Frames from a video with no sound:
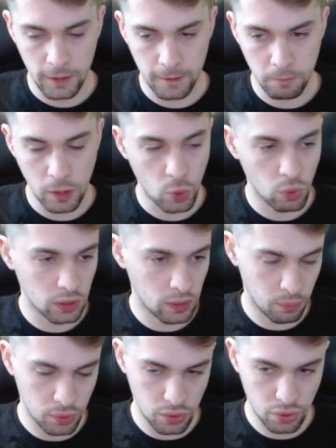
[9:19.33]
equal the
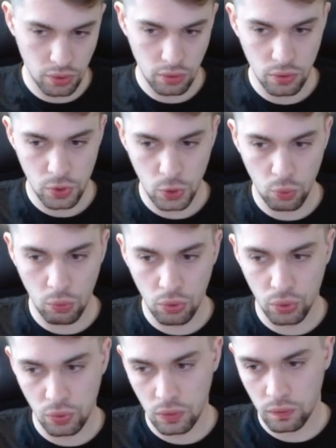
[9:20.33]
position. So we
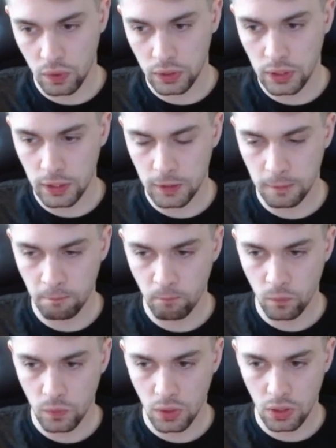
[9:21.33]
want to avoid that.
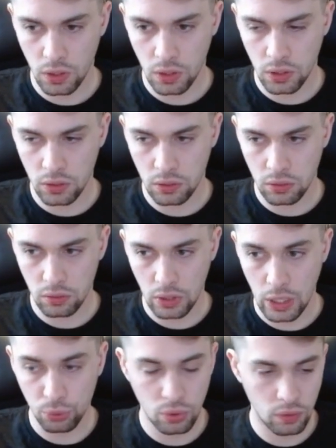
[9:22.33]
And
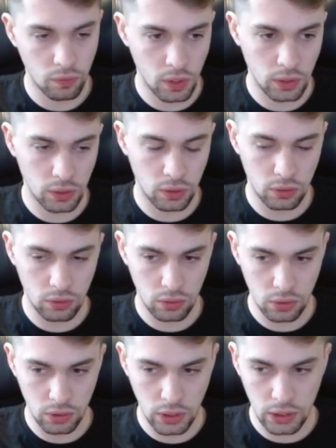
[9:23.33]
how to avoid
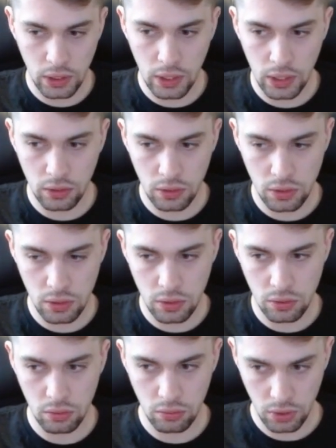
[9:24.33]
that? Yet again, this
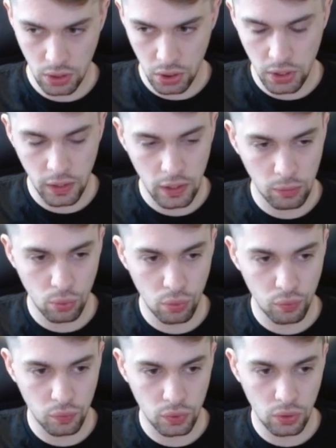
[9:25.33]
is a critical
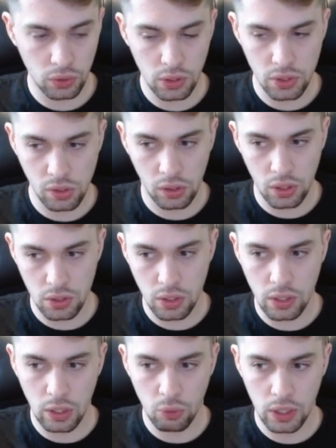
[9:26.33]
move, not a
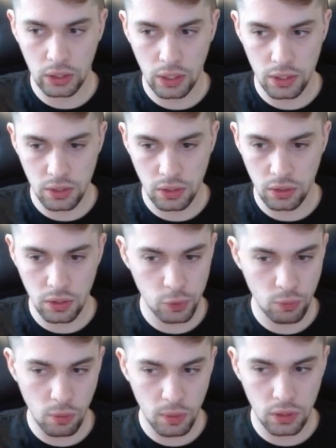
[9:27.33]
strategical one as in this
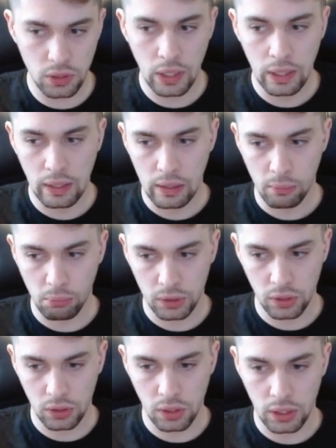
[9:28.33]
moment, but
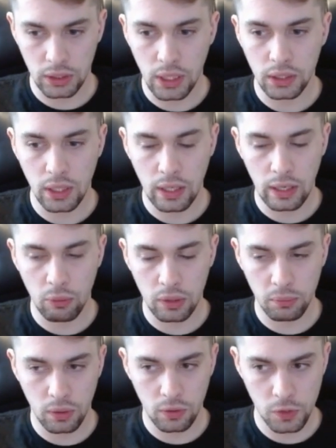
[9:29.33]
rather a tactical
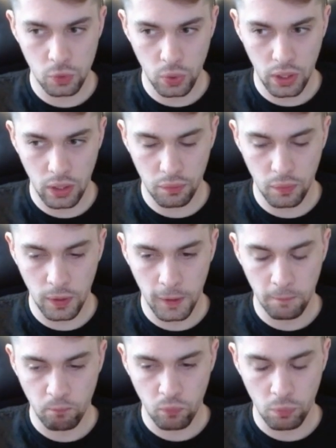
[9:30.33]
one because we have
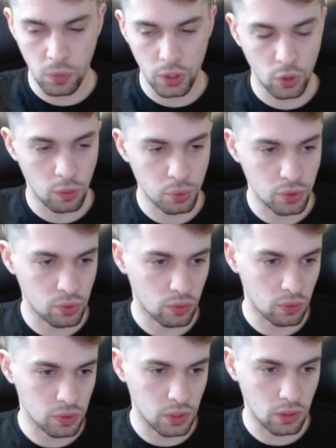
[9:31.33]
many options to
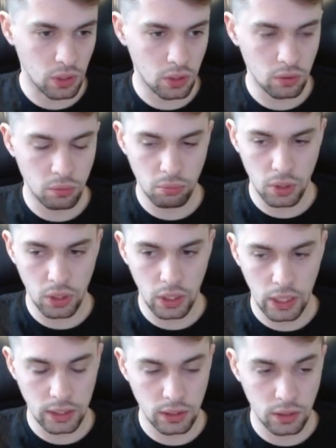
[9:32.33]
consider, many
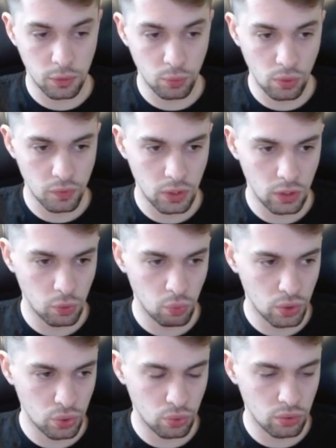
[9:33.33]
candidate moves, and we
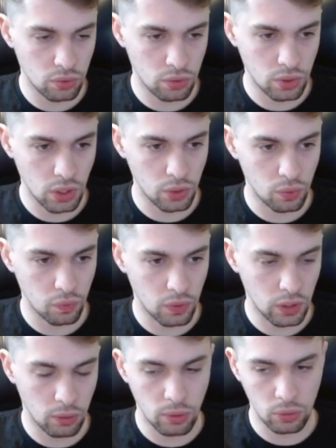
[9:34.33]
should try to
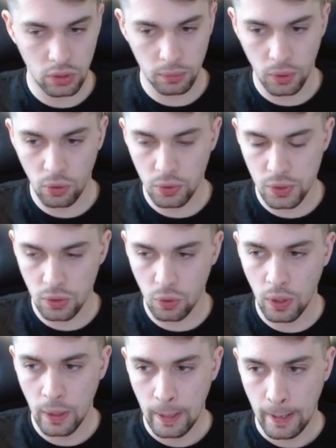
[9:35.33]
think about them all.
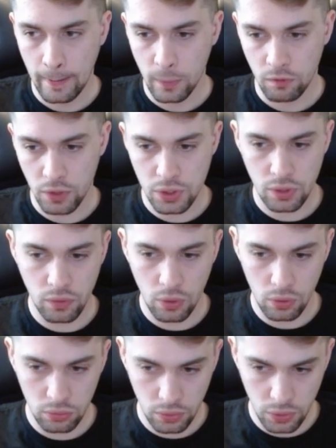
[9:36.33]
So first of
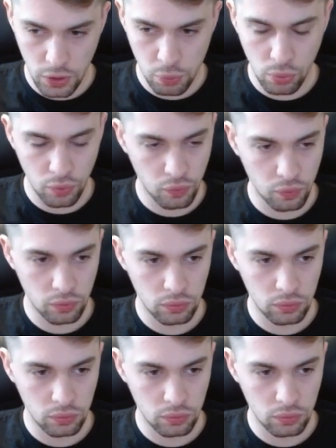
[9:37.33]
all, this move